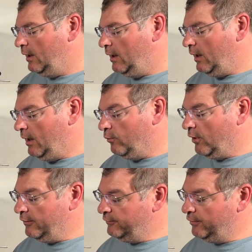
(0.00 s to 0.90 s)
We're
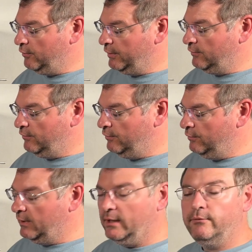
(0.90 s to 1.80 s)
also going
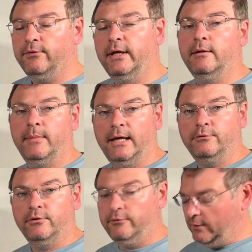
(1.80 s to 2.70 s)
to inflate a
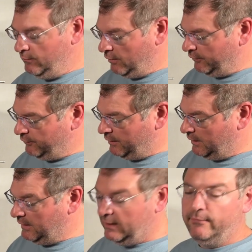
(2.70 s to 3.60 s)
mattress, and we're also going to
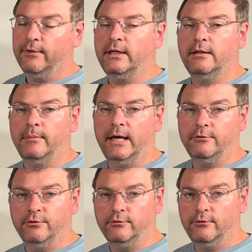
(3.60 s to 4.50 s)
deflate the
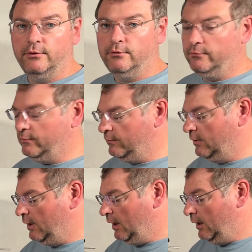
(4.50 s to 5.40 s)
mattress too. So
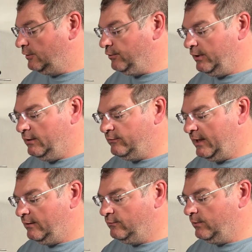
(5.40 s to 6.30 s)
join us
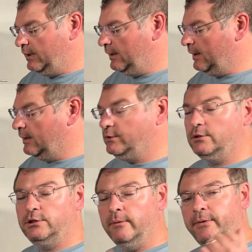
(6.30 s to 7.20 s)
as we
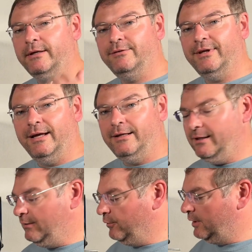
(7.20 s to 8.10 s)
jump outside,
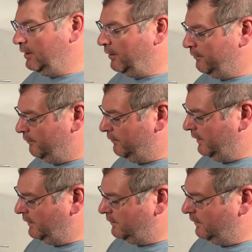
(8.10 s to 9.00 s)
and we're going to go through
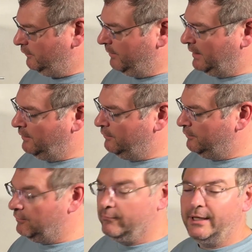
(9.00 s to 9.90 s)
each of these
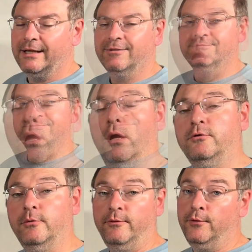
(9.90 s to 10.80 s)
menus right now.
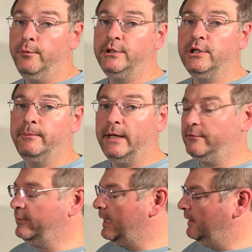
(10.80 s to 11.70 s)
So before we jump
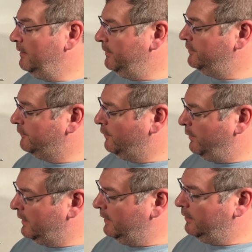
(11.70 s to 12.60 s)
outside, let me just
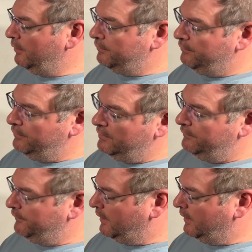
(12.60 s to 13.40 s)
quickly go through the different